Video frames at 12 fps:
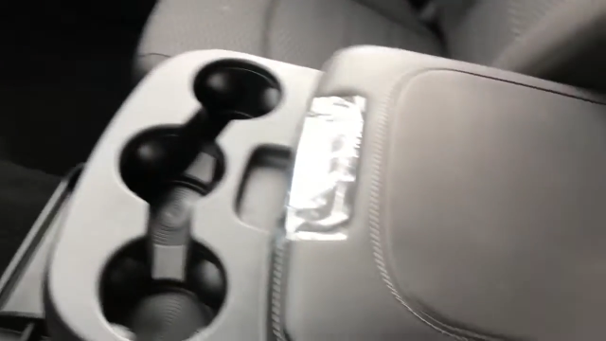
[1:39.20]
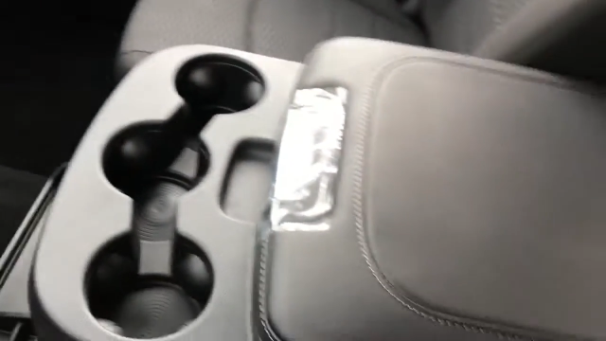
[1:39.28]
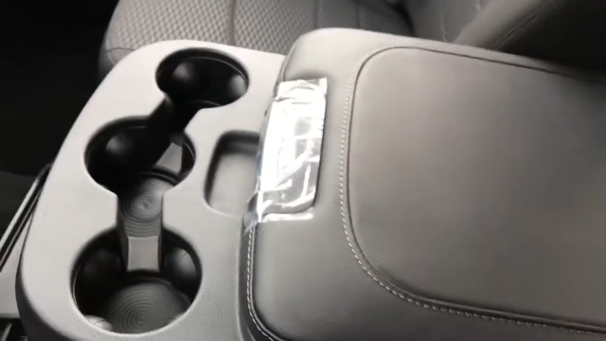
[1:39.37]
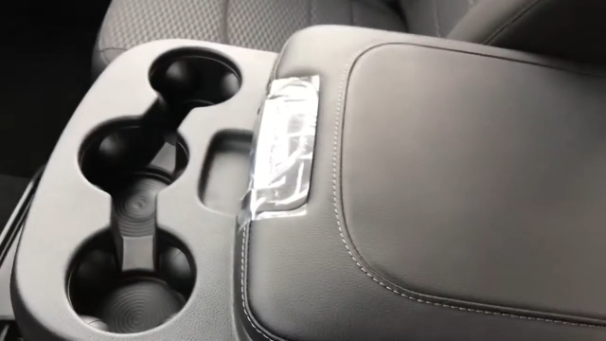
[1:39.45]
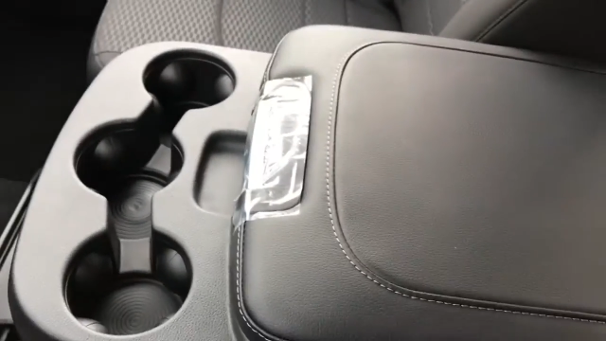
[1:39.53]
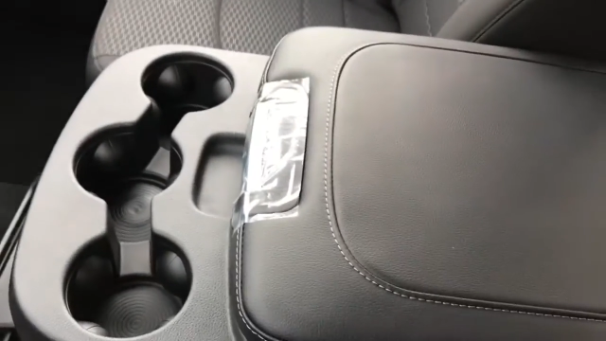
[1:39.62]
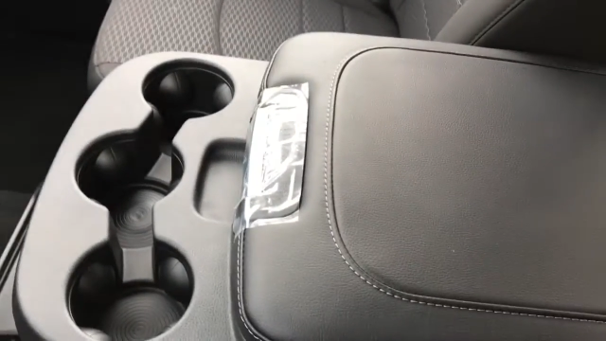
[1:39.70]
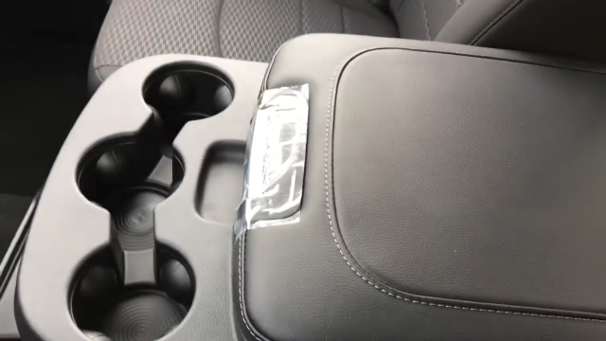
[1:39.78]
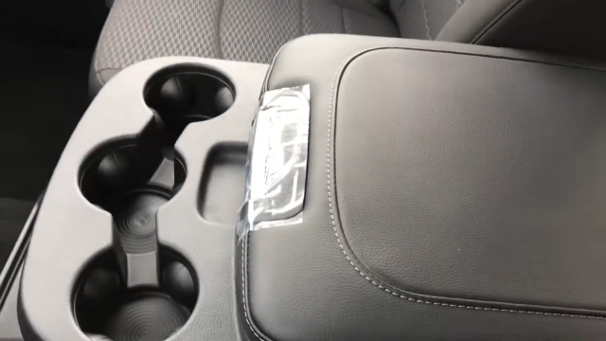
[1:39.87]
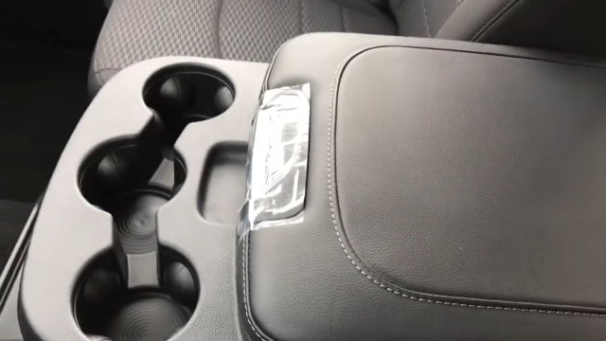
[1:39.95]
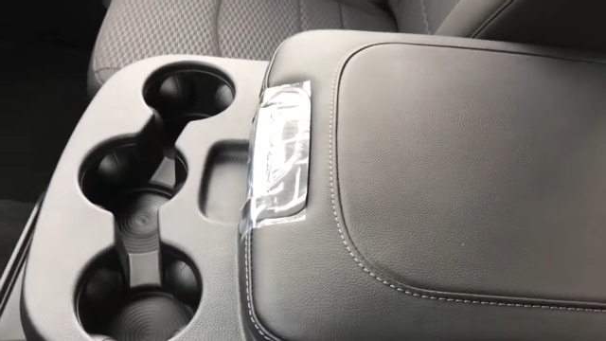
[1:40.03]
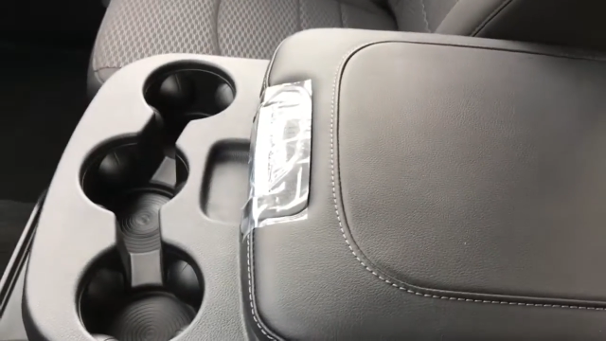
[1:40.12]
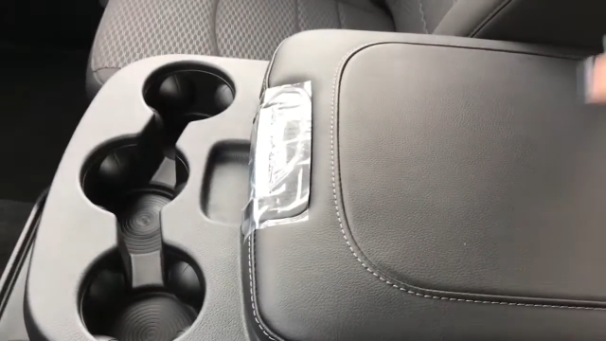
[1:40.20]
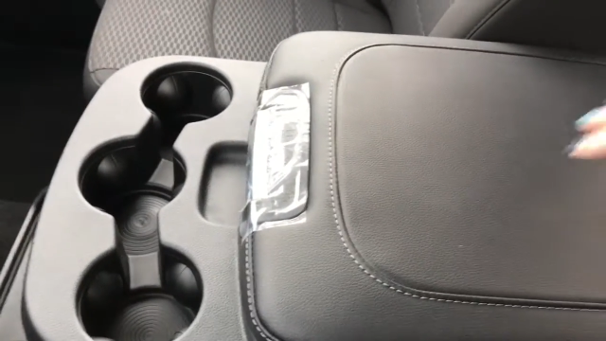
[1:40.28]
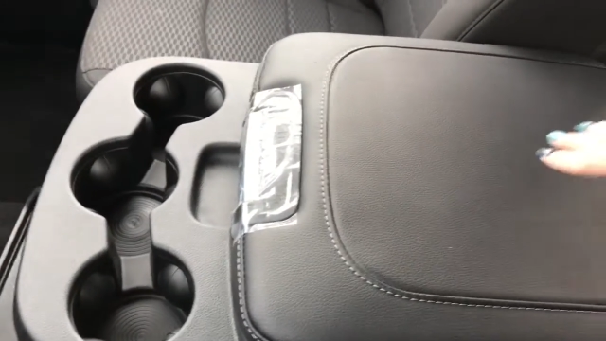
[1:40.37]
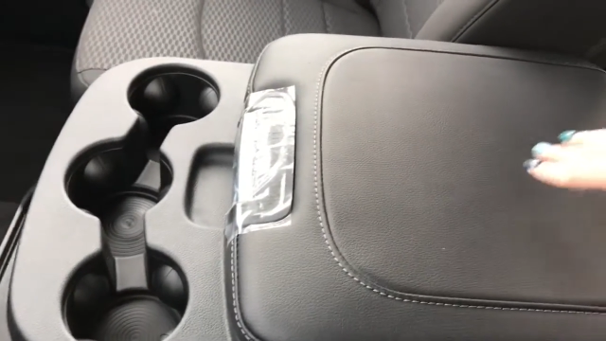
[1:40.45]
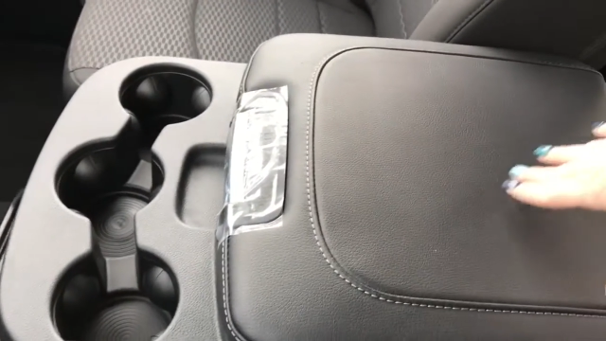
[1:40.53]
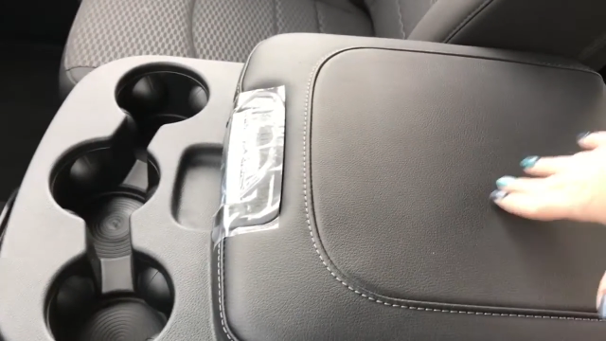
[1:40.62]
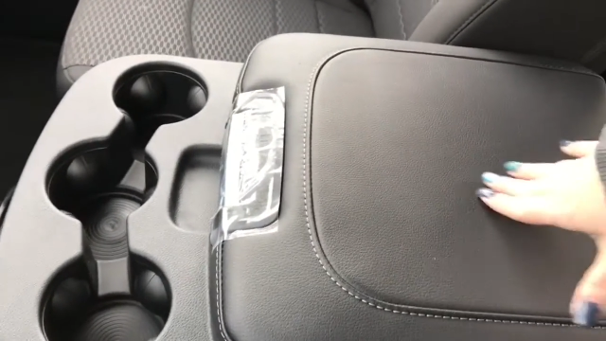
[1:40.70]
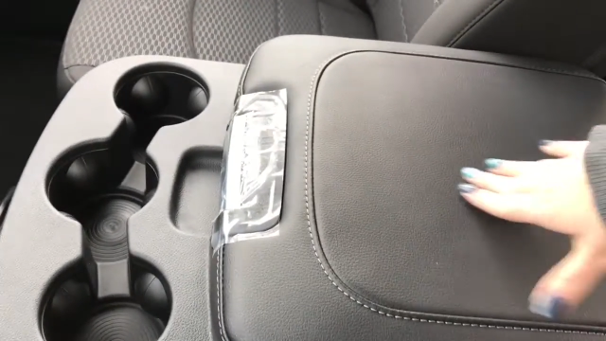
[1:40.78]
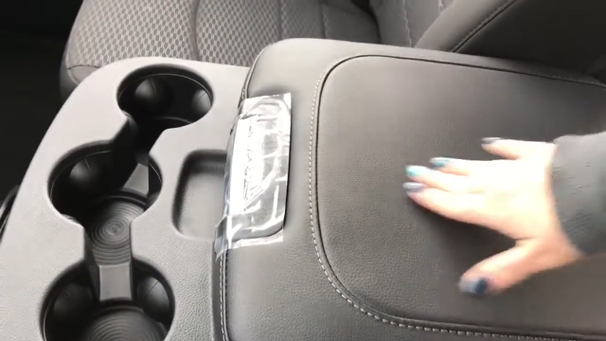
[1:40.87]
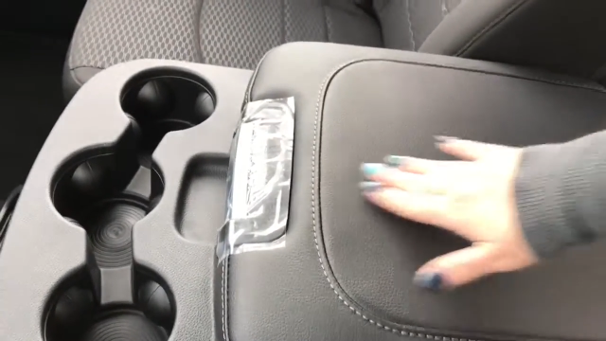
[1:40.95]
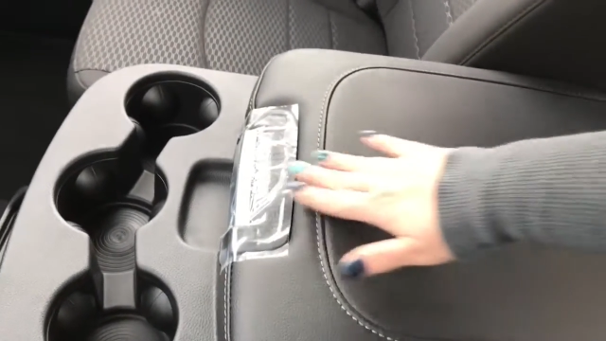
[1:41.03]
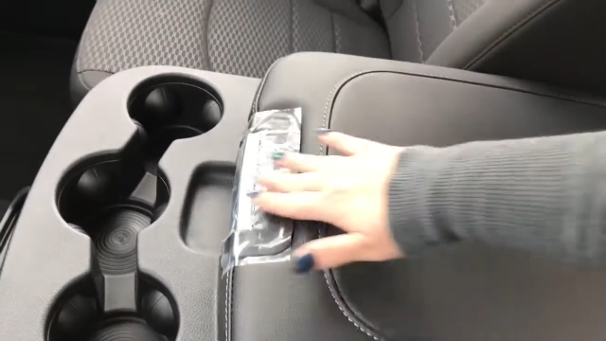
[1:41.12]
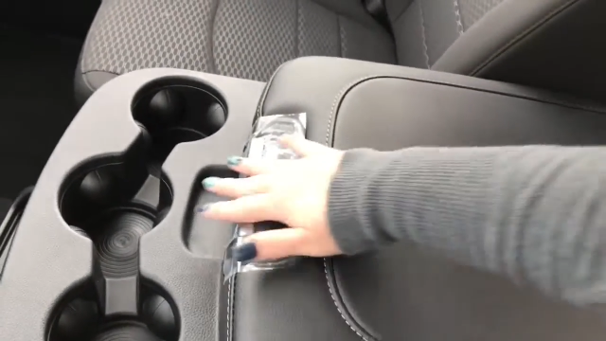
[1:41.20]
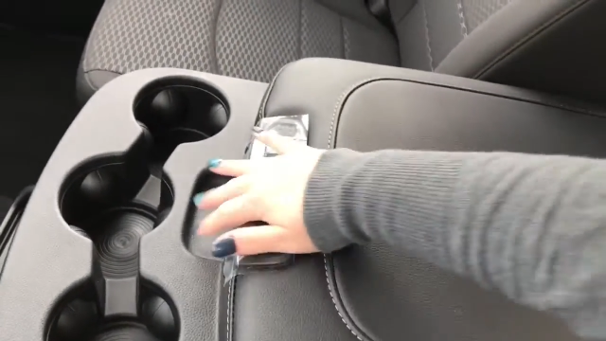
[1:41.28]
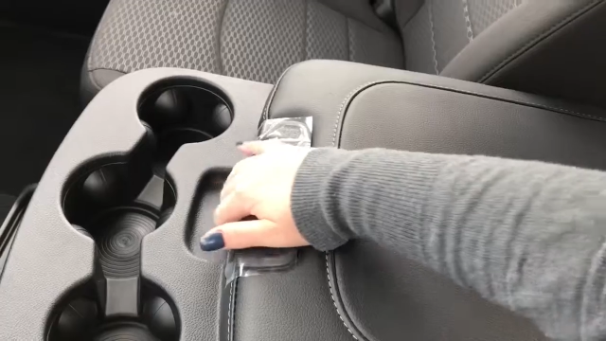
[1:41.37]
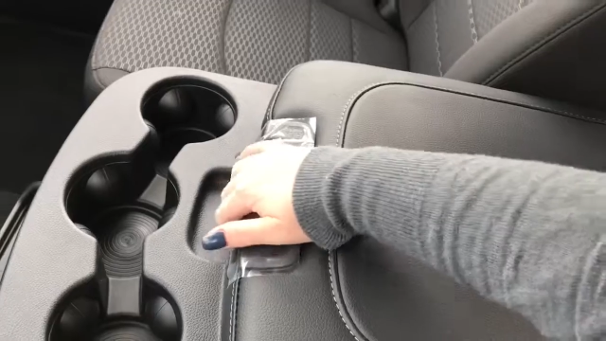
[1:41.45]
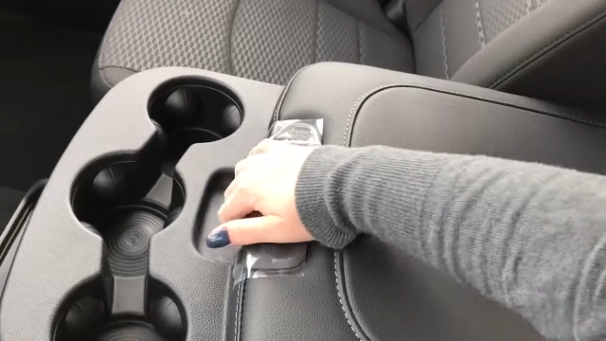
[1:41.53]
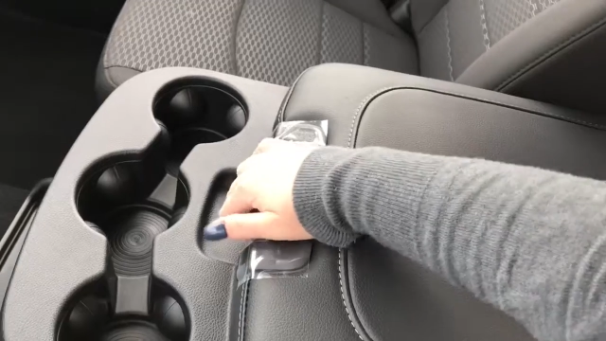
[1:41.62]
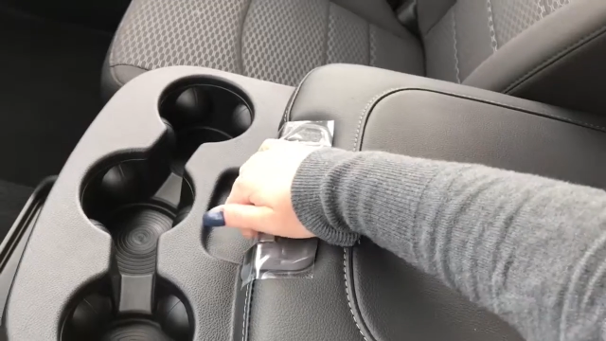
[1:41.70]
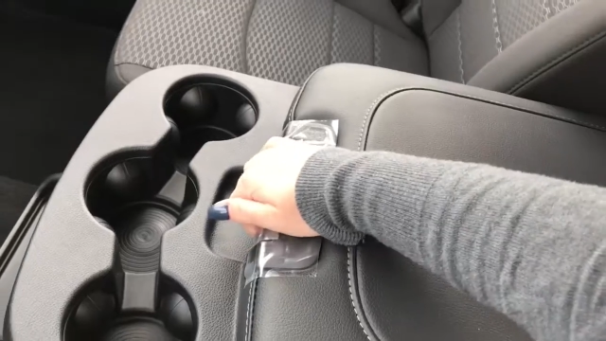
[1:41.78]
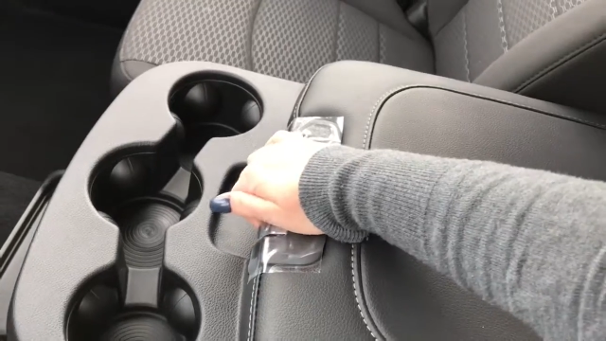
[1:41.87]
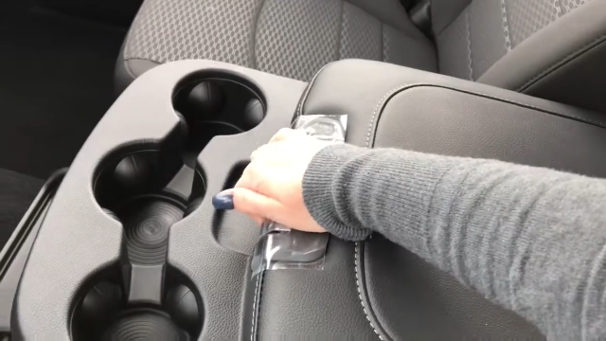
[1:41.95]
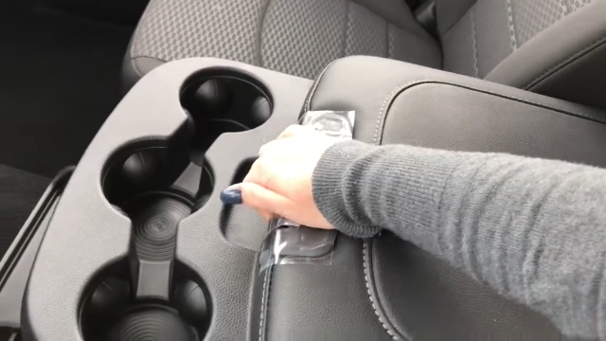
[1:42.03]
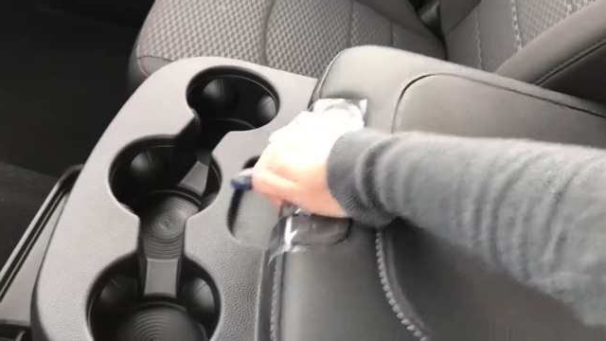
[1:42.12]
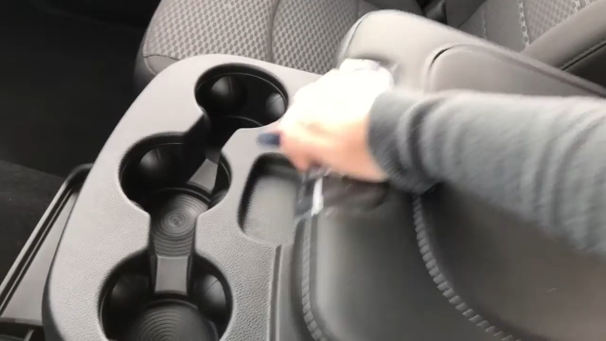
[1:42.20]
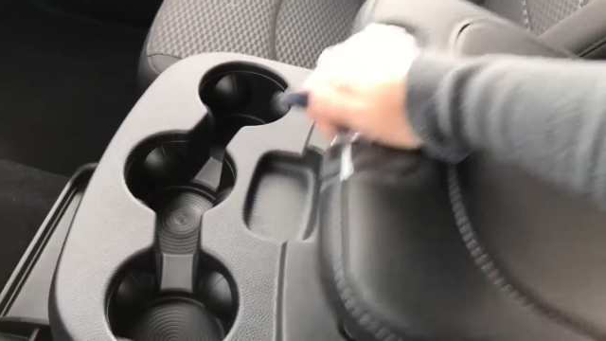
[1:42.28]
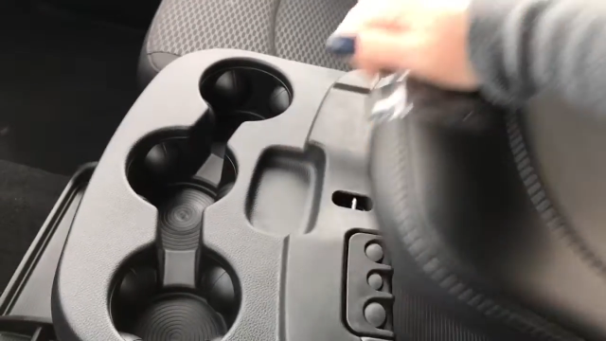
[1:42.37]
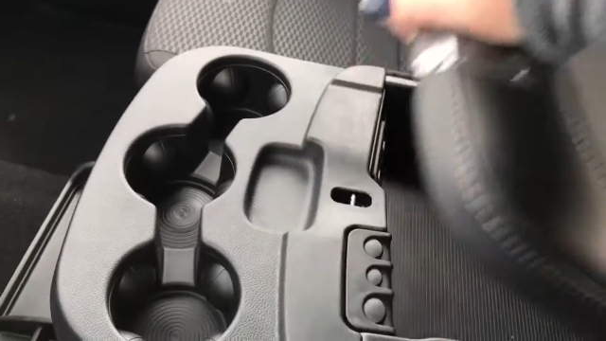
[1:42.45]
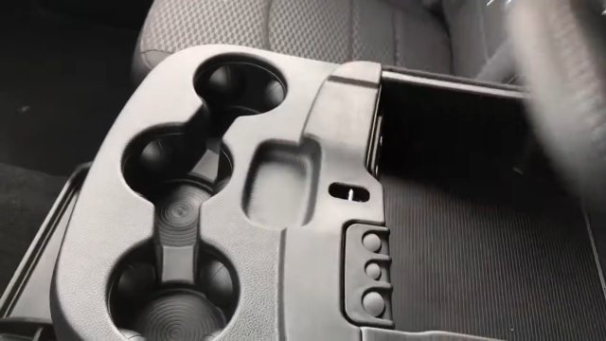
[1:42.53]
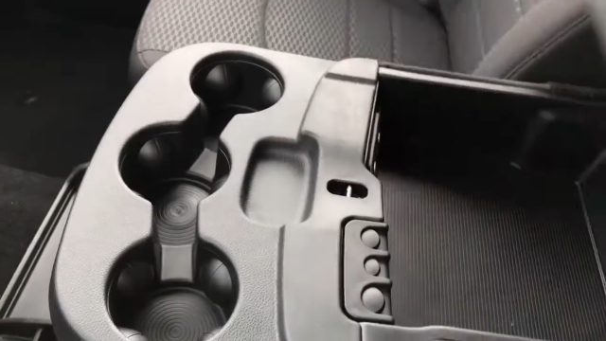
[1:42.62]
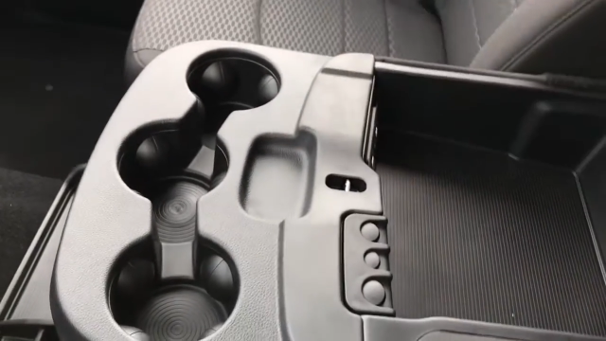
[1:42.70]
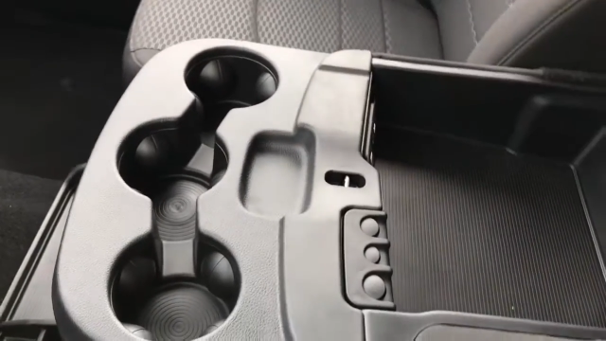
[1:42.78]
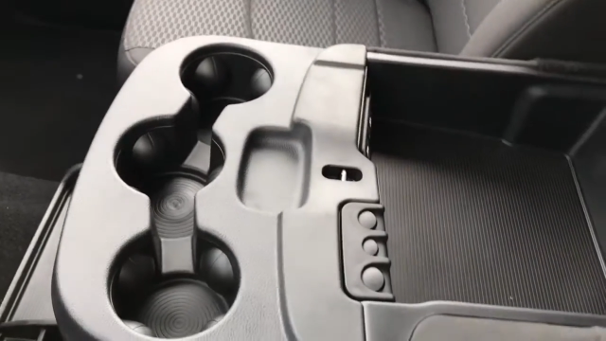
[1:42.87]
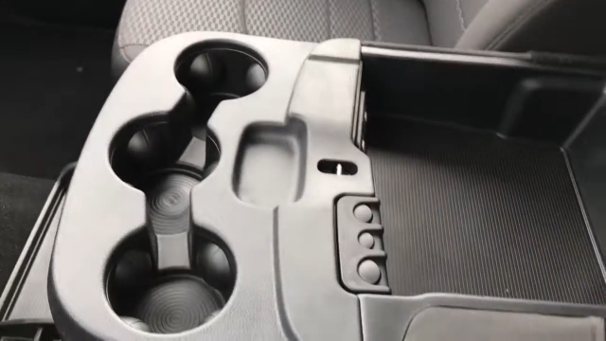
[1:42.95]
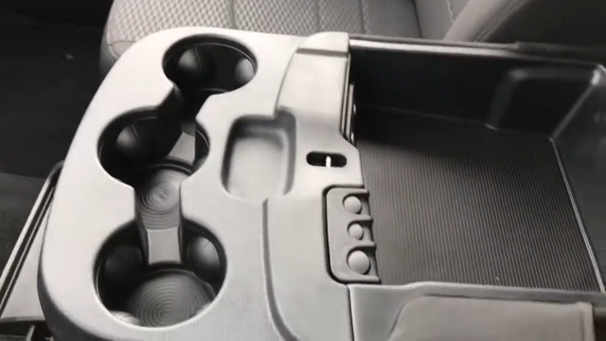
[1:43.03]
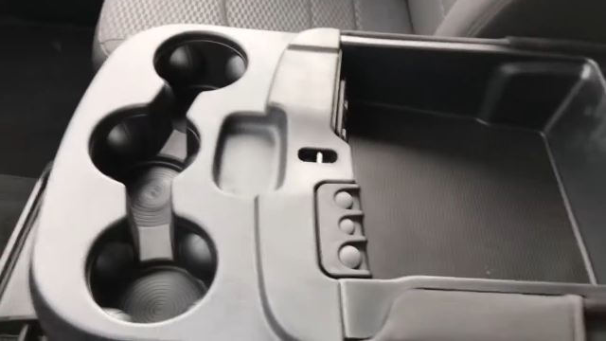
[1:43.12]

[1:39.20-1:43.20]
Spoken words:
(no speaker visible)